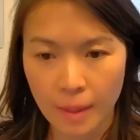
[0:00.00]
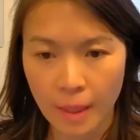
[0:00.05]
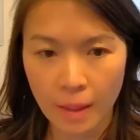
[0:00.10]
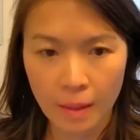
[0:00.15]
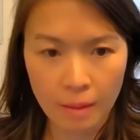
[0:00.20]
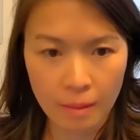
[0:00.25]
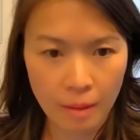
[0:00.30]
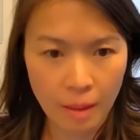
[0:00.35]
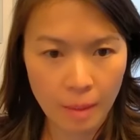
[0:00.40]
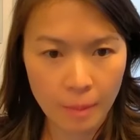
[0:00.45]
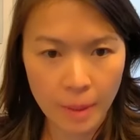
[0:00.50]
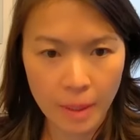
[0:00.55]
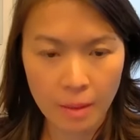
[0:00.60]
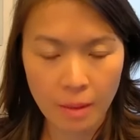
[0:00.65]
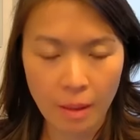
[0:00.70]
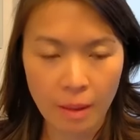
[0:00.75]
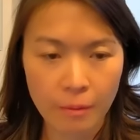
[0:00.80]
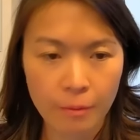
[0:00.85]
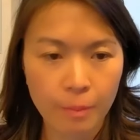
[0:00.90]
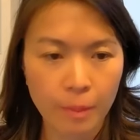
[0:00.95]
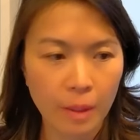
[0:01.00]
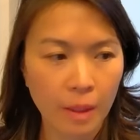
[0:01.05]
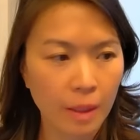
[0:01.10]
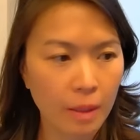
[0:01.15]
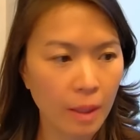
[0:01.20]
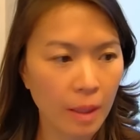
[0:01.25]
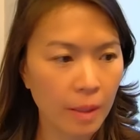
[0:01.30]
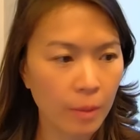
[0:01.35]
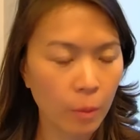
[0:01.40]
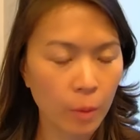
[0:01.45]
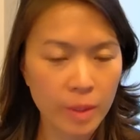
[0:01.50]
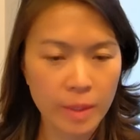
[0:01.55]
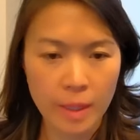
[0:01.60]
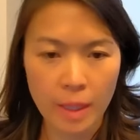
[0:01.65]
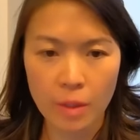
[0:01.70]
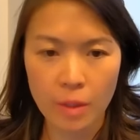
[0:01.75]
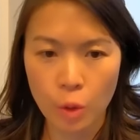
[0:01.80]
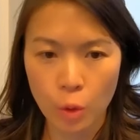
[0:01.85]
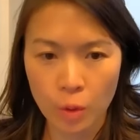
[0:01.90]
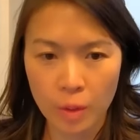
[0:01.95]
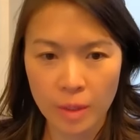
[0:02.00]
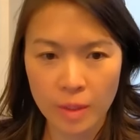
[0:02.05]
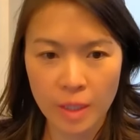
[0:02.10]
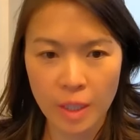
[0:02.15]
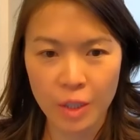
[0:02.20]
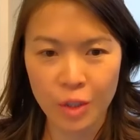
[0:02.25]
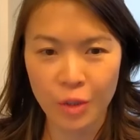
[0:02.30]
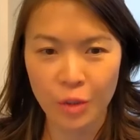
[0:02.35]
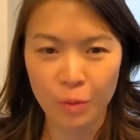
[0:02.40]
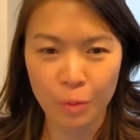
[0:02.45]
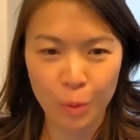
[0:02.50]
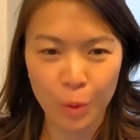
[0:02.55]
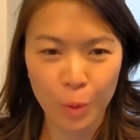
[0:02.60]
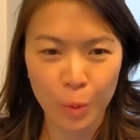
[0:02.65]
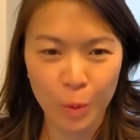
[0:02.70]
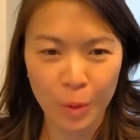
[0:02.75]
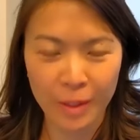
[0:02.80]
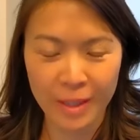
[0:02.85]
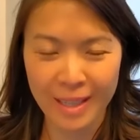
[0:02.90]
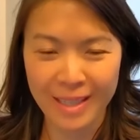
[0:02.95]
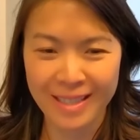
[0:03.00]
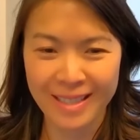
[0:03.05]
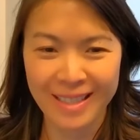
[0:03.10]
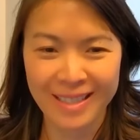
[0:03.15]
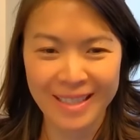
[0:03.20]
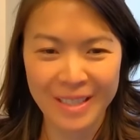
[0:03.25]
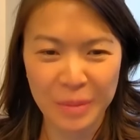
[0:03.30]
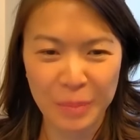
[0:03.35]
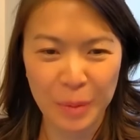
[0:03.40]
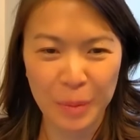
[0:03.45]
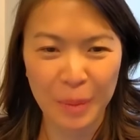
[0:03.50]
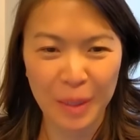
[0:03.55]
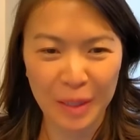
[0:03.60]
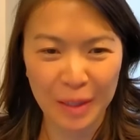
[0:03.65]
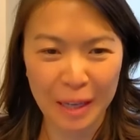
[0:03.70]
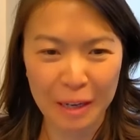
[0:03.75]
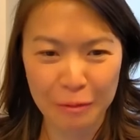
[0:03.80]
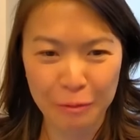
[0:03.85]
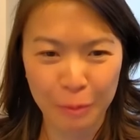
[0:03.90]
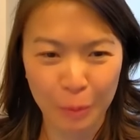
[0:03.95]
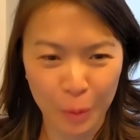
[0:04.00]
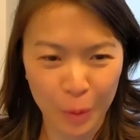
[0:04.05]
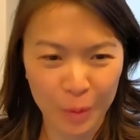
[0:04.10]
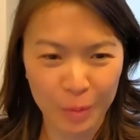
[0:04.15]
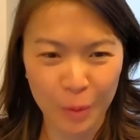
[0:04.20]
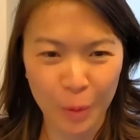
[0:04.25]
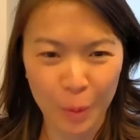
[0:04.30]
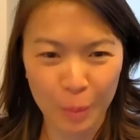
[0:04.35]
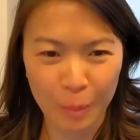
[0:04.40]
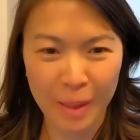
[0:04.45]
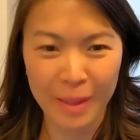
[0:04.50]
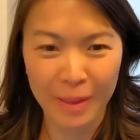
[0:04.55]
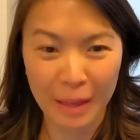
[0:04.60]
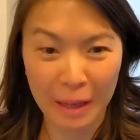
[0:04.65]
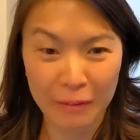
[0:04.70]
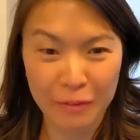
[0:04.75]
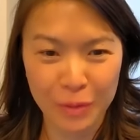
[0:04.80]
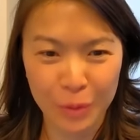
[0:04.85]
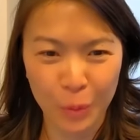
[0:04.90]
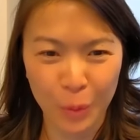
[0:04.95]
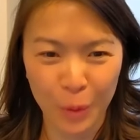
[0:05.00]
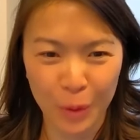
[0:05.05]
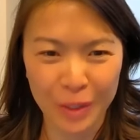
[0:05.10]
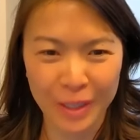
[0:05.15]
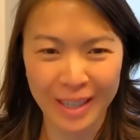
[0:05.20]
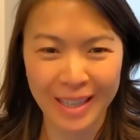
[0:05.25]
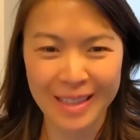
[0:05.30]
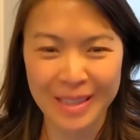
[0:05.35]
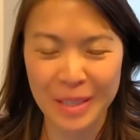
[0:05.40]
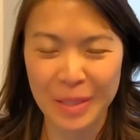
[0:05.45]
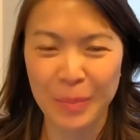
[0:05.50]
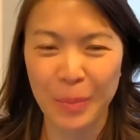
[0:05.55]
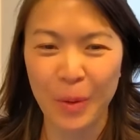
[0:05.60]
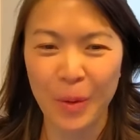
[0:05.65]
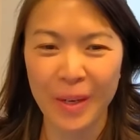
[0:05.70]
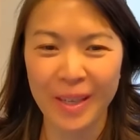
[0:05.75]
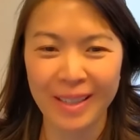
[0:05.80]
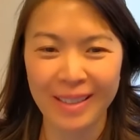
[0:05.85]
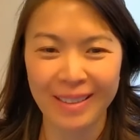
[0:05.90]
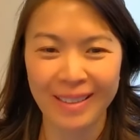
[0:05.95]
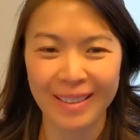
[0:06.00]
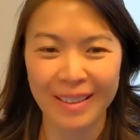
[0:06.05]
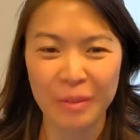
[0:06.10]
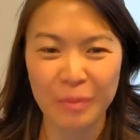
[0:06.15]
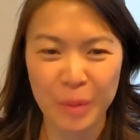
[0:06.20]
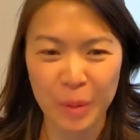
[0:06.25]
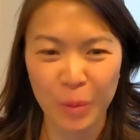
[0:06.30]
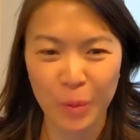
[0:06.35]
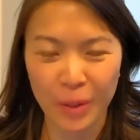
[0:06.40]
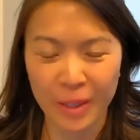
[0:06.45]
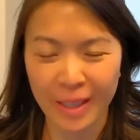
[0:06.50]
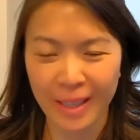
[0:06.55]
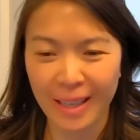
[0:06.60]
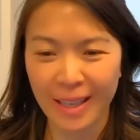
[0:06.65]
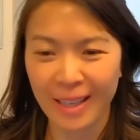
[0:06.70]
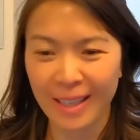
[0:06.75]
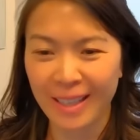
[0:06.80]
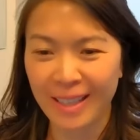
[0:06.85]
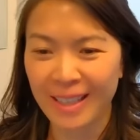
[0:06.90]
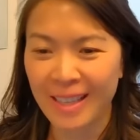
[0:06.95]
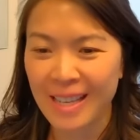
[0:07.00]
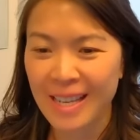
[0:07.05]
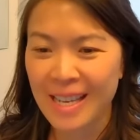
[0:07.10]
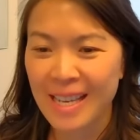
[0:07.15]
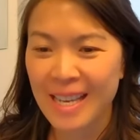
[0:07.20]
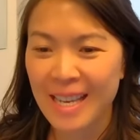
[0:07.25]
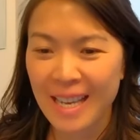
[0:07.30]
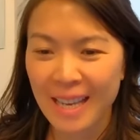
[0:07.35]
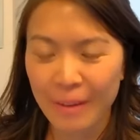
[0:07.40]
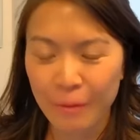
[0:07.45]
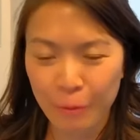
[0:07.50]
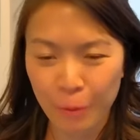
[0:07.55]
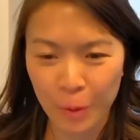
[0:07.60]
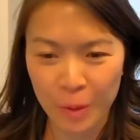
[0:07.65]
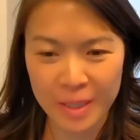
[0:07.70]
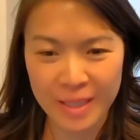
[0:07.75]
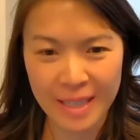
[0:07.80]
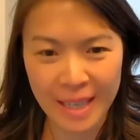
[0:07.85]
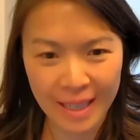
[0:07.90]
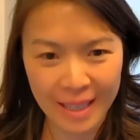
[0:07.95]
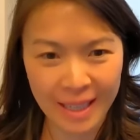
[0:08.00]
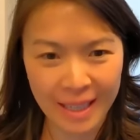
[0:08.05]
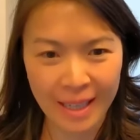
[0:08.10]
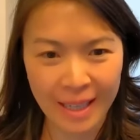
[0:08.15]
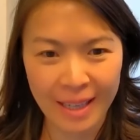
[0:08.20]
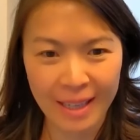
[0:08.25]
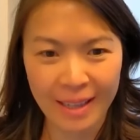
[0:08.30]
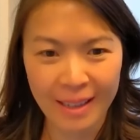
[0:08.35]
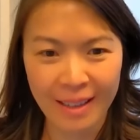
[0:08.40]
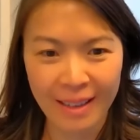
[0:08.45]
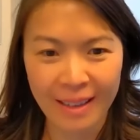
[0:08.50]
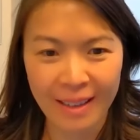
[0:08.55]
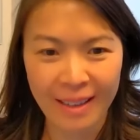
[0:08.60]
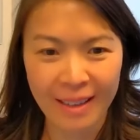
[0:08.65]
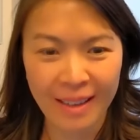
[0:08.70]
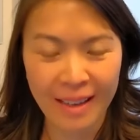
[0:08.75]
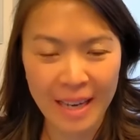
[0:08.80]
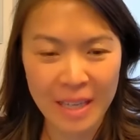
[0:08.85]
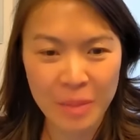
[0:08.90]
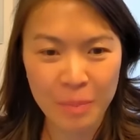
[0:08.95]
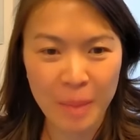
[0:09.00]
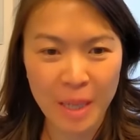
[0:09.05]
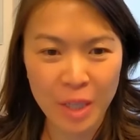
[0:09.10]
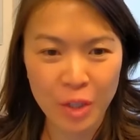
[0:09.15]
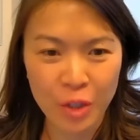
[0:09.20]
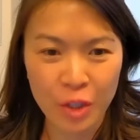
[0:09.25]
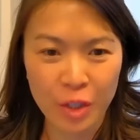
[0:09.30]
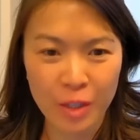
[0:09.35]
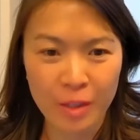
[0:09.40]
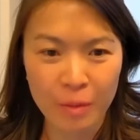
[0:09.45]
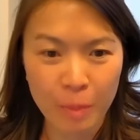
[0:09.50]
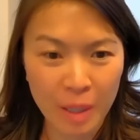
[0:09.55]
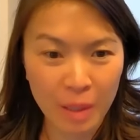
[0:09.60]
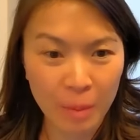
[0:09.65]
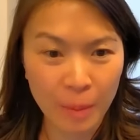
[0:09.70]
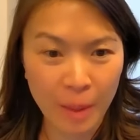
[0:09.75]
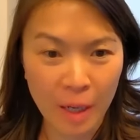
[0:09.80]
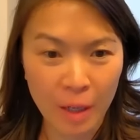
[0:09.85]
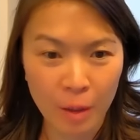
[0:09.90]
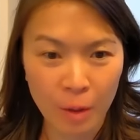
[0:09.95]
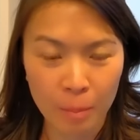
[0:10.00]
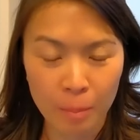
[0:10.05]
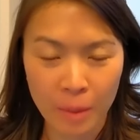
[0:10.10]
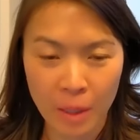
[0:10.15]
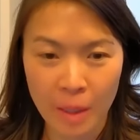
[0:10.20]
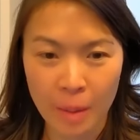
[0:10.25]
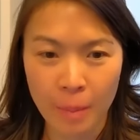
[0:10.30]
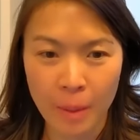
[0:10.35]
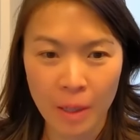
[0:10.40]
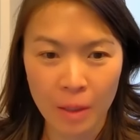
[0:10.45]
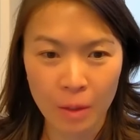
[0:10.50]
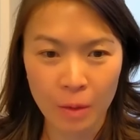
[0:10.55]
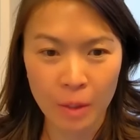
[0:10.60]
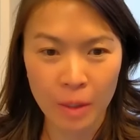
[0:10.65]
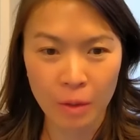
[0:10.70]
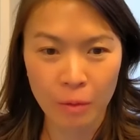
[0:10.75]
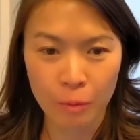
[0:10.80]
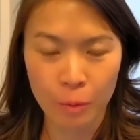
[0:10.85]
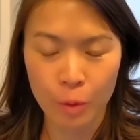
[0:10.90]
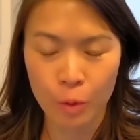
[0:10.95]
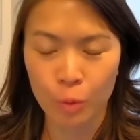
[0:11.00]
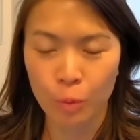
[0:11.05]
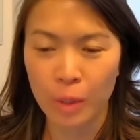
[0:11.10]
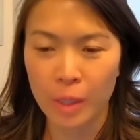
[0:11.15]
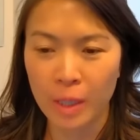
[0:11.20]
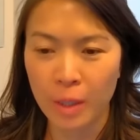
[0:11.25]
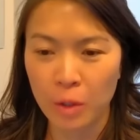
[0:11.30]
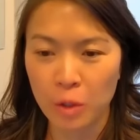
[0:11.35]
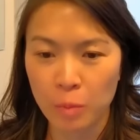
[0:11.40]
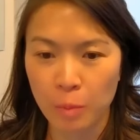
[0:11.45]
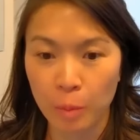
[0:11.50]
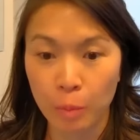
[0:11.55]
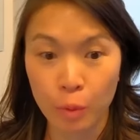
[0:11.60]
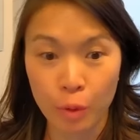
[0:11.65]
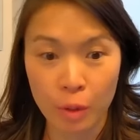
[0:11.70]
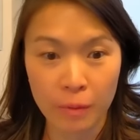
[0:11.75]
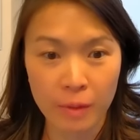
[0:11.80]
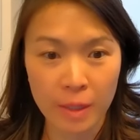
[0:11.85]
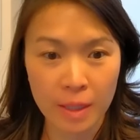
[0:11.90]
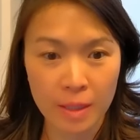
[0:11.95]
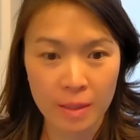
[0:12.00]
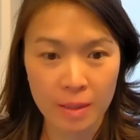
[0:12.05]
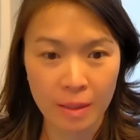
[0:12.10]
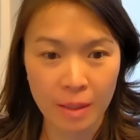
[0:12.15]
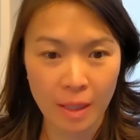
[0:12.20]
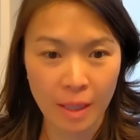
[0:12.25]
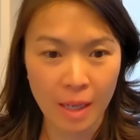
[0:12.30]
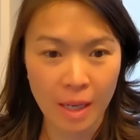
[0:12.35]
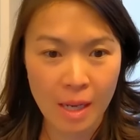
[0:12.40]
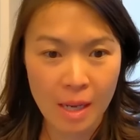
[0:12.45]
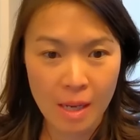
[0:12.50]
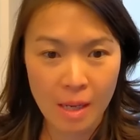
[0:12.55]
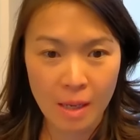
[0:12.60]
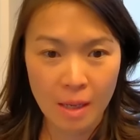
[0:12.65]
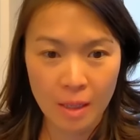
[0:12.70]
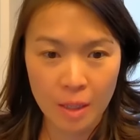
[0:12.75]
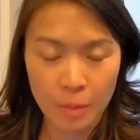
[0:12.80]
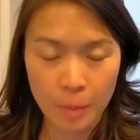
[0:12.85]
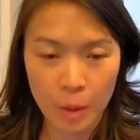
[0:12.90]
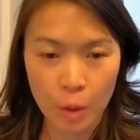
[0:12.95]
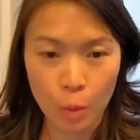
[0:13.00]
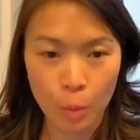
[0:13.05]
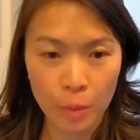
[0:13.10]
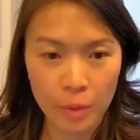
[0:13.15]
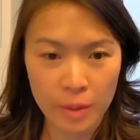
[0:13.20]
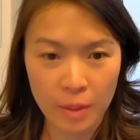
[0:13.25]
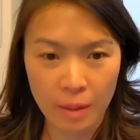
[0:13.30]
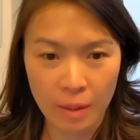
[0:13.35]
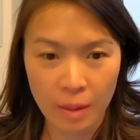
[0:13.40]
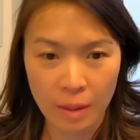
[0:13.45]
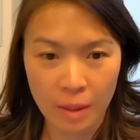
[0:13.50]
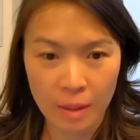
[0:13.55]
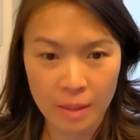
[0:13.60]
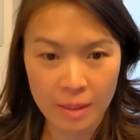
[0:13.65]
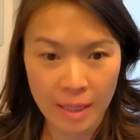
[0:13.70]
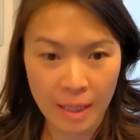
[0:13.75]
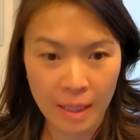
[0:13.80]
Yeah, I mean, I would say tokenization of real world assets has been my life's work at this point. I've been working at it for a decade, as mentioned, been at Apollo here for 3 years, but previously spent almost a